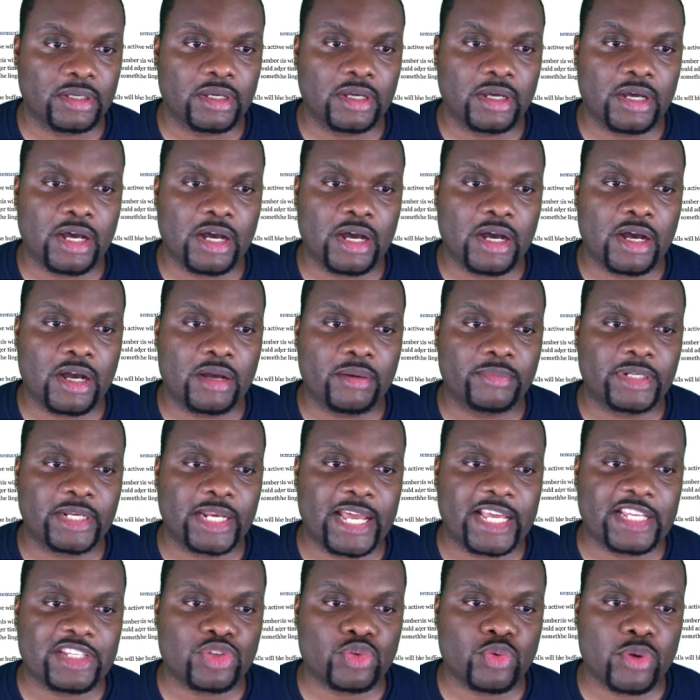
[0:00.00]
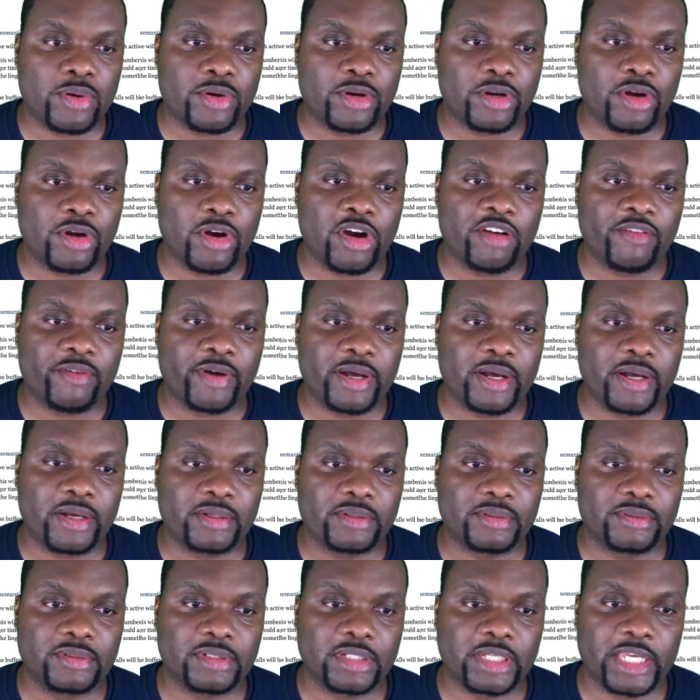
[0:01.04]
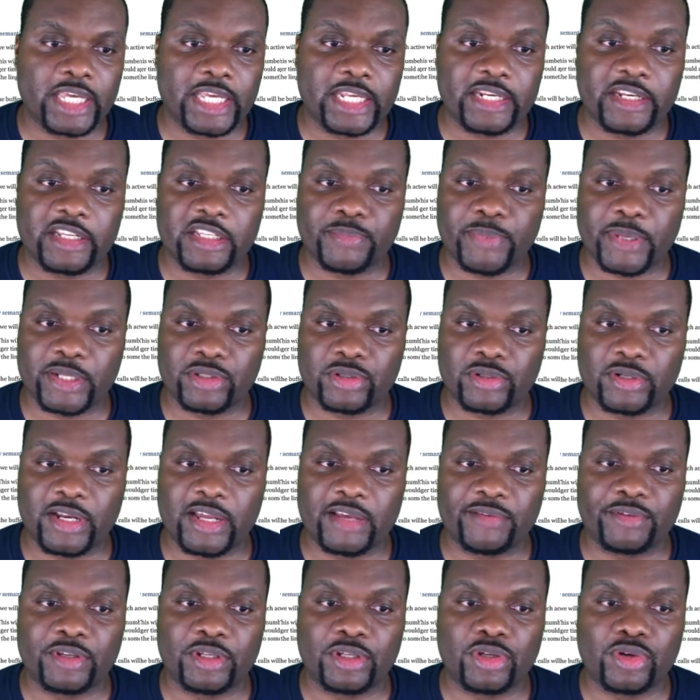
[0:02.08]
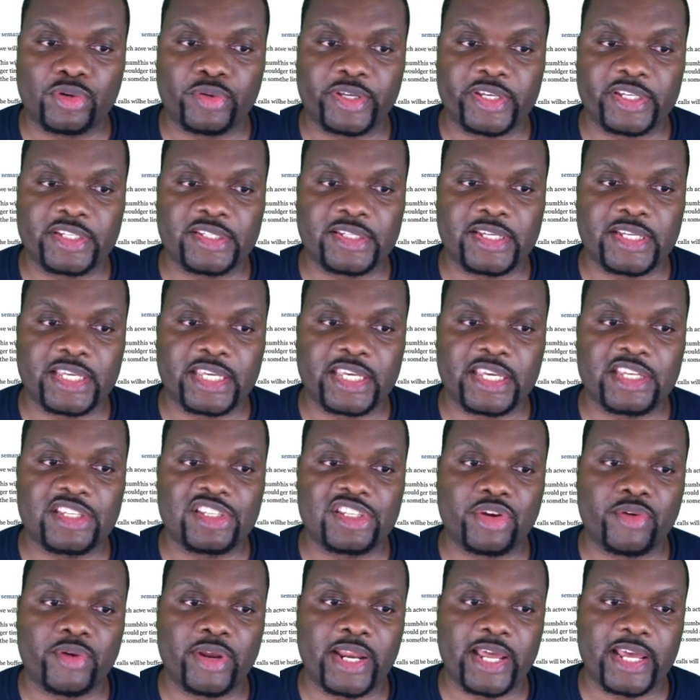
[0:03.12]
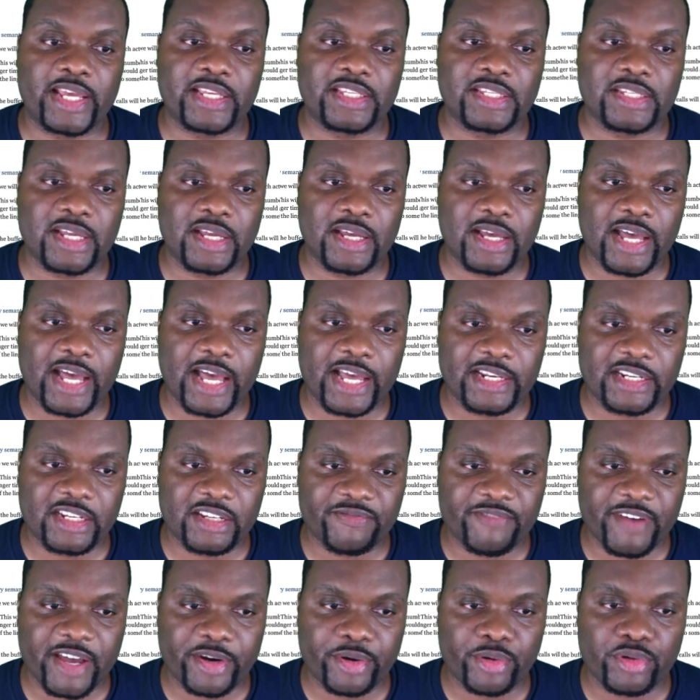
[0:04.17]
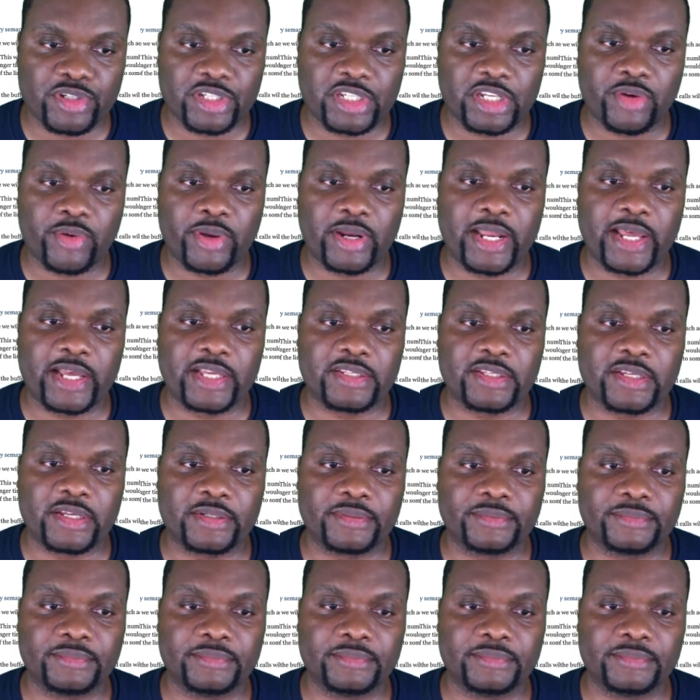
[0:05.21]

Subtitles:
The last two I'm going to cover in this particular video is the key serializer and the value serializer.